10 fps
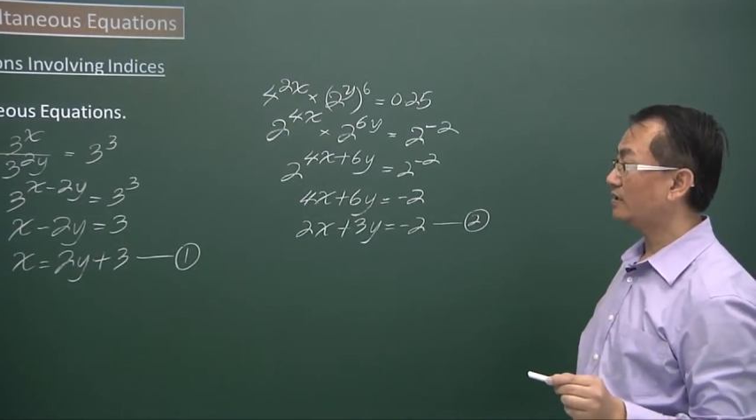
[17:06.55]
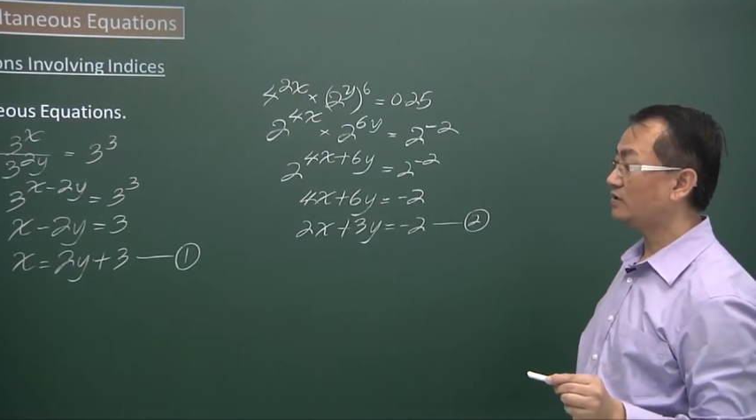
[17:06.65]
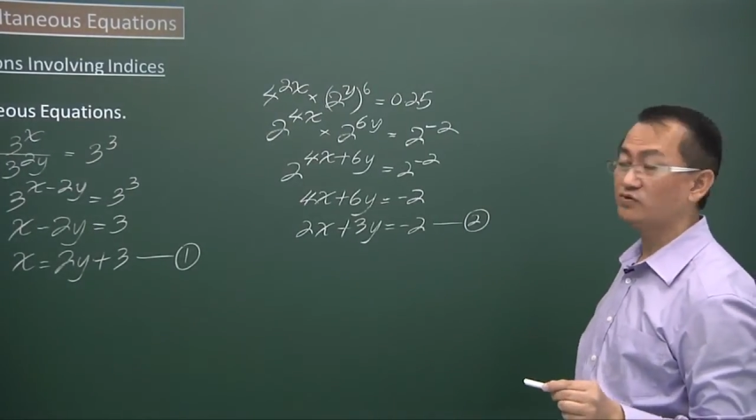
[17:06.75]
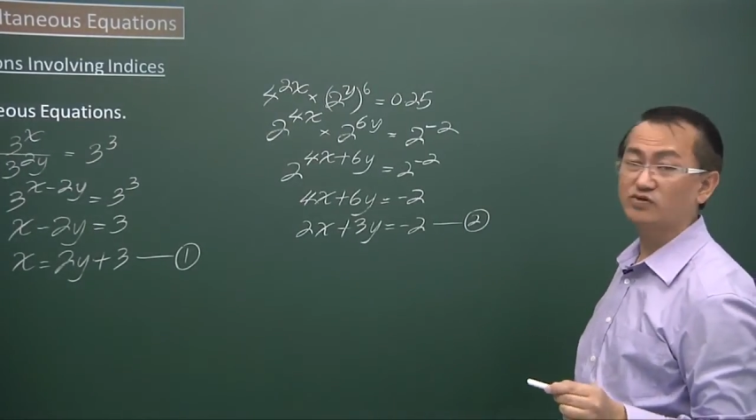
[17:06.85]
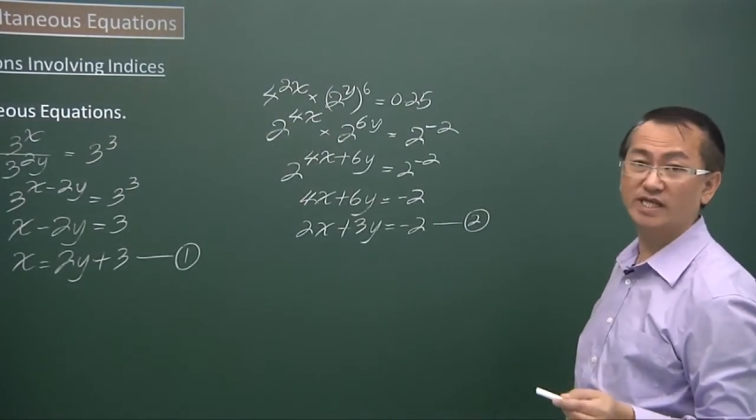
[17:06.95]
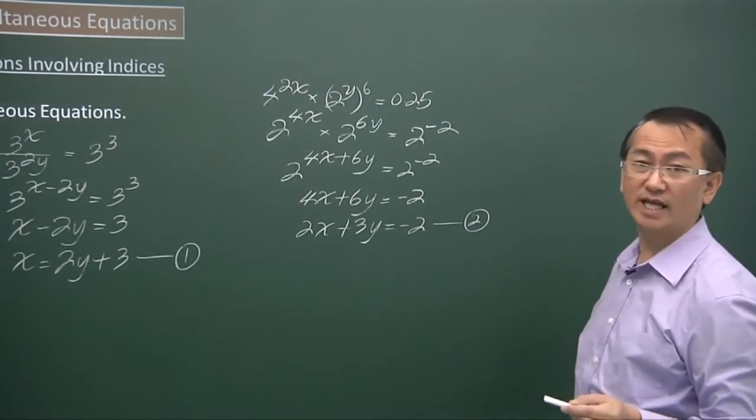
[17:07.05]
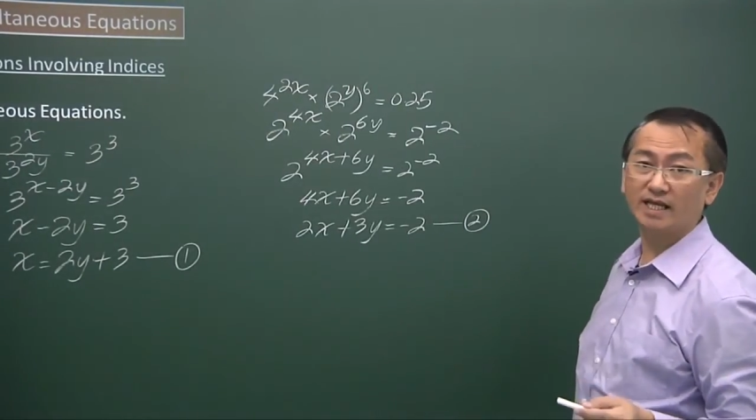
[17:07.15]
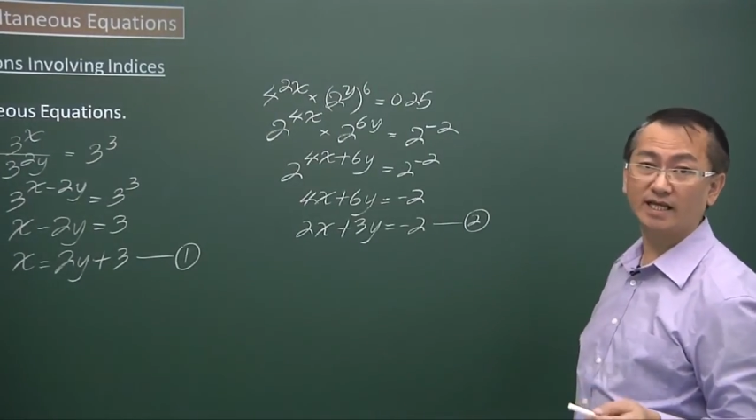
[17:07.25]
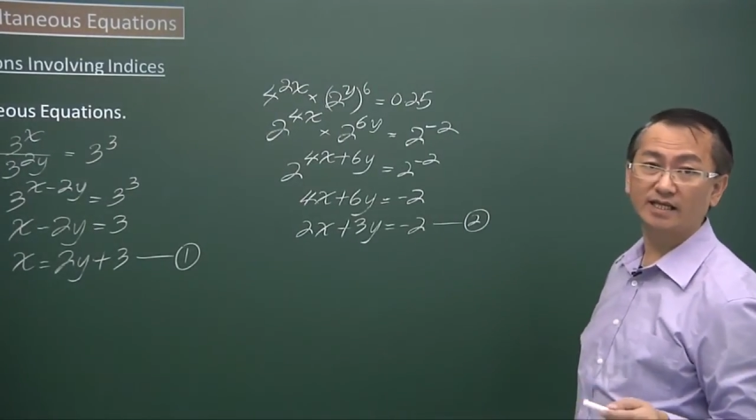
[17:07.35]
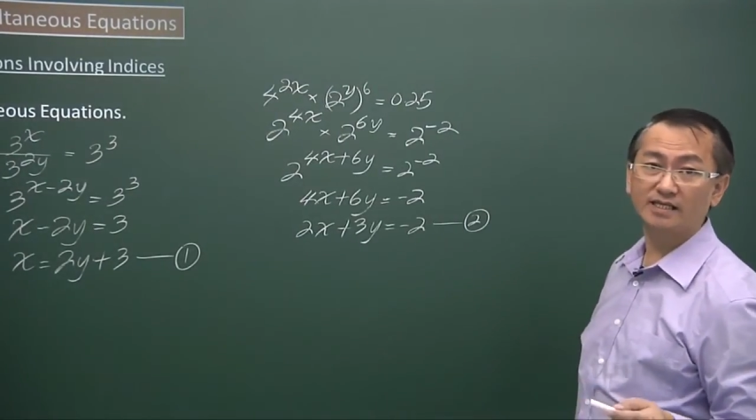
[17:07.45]

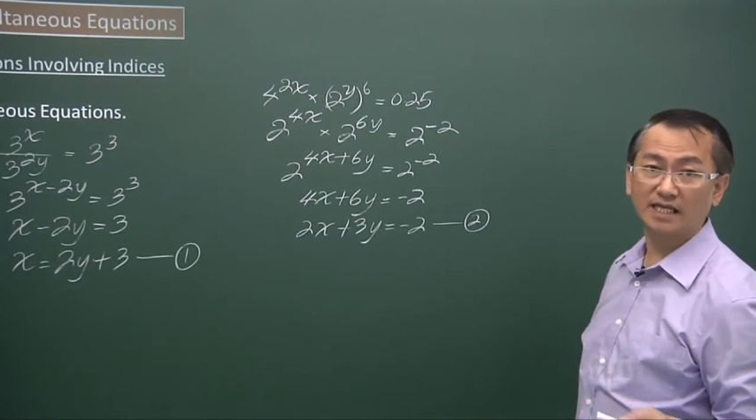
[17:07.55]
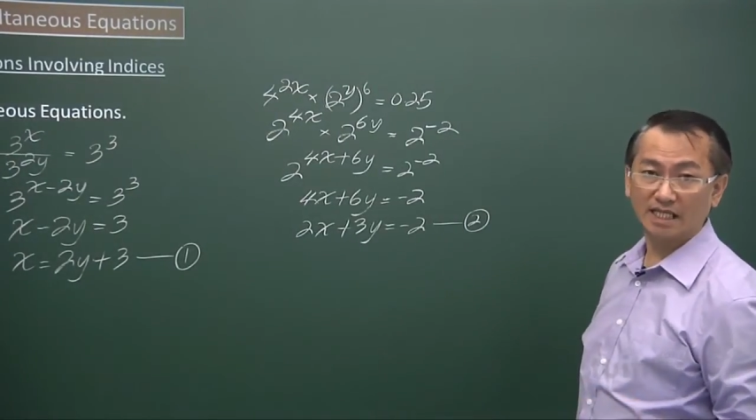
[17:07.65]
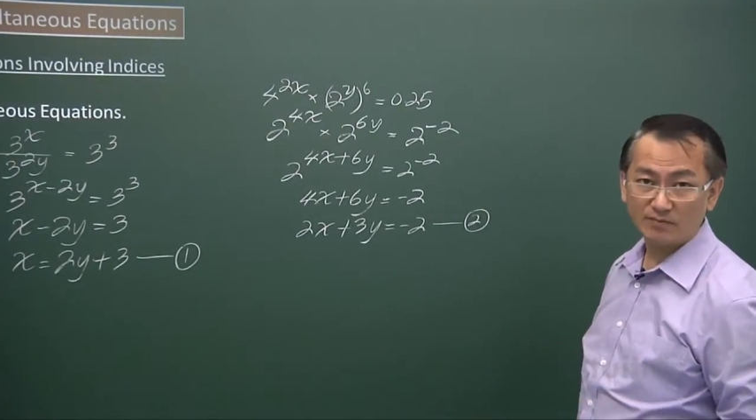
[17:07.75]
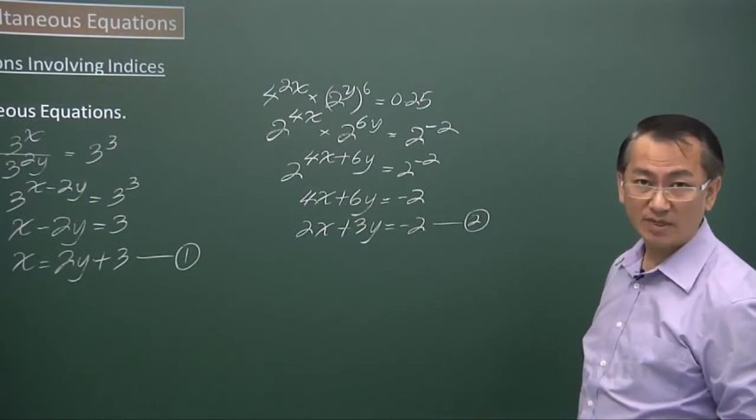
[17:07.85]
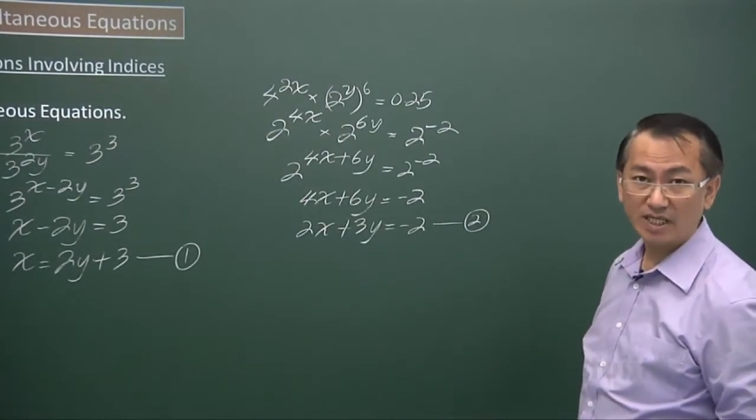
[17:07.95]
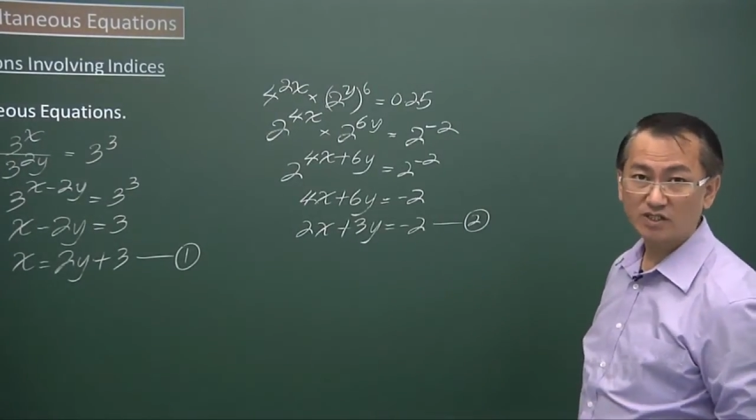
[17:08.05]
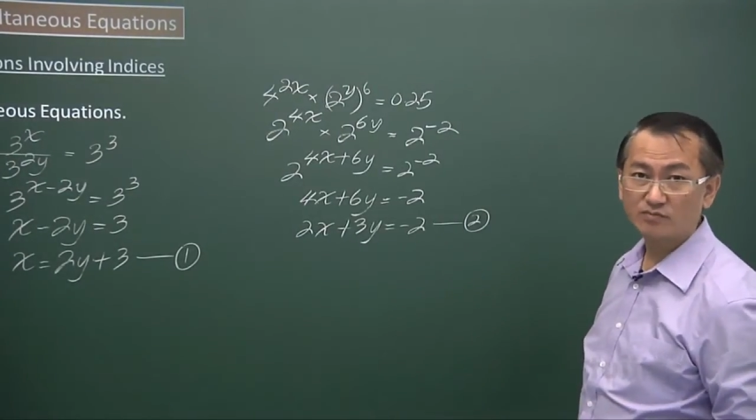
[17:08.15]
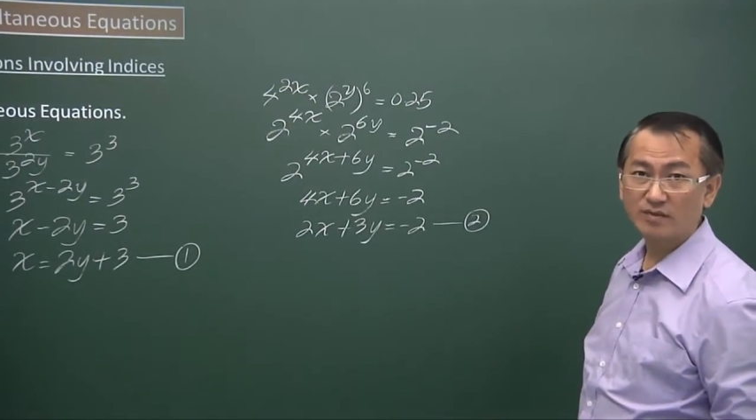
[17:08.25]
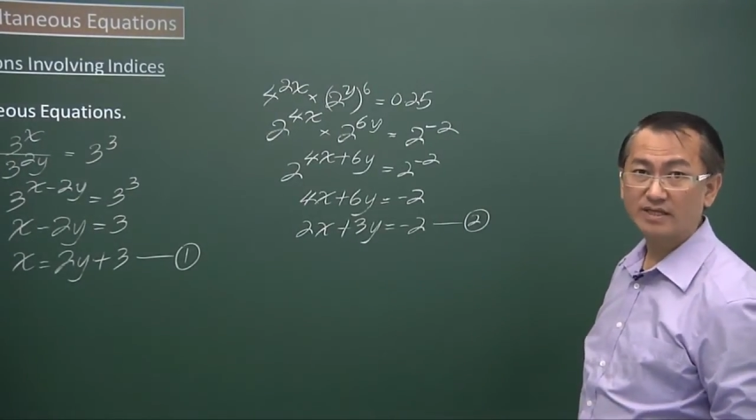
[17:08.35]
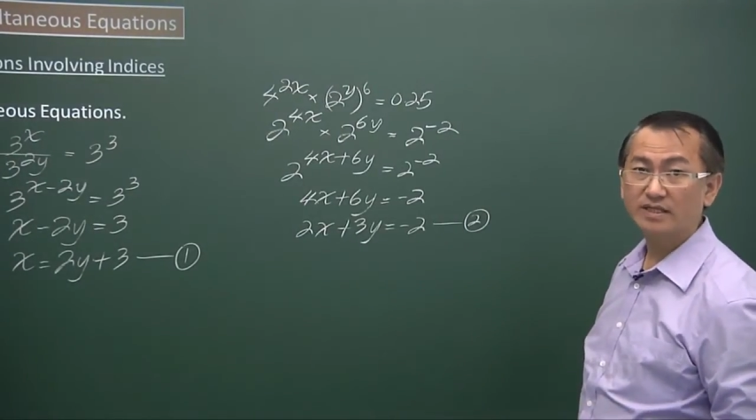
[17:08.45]
using
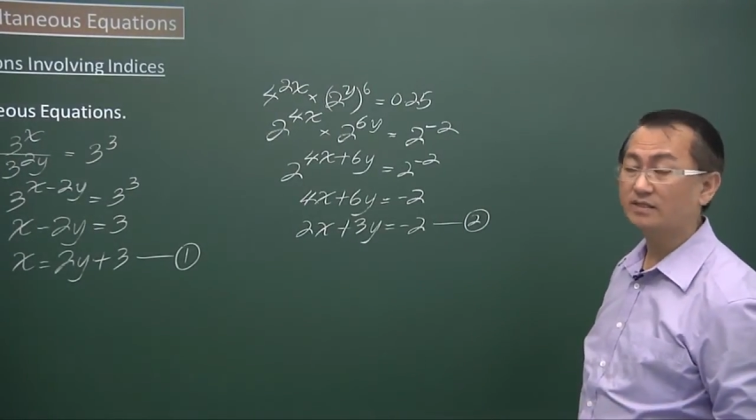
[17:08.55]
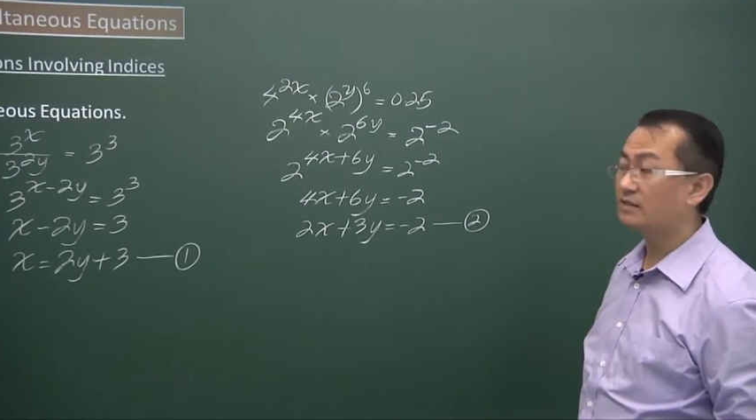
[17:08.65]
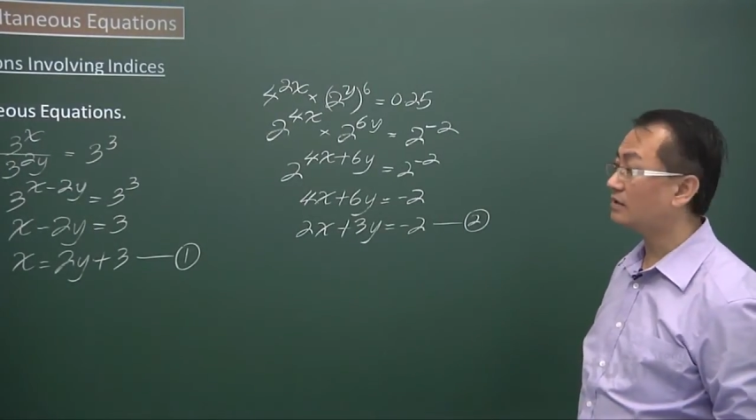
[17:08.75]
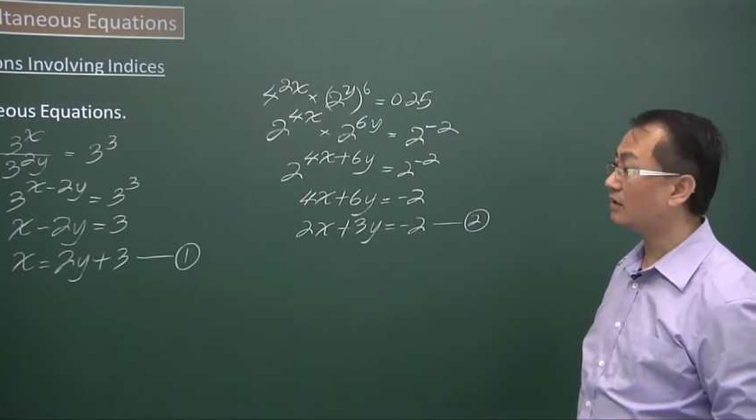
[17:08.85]
elimination method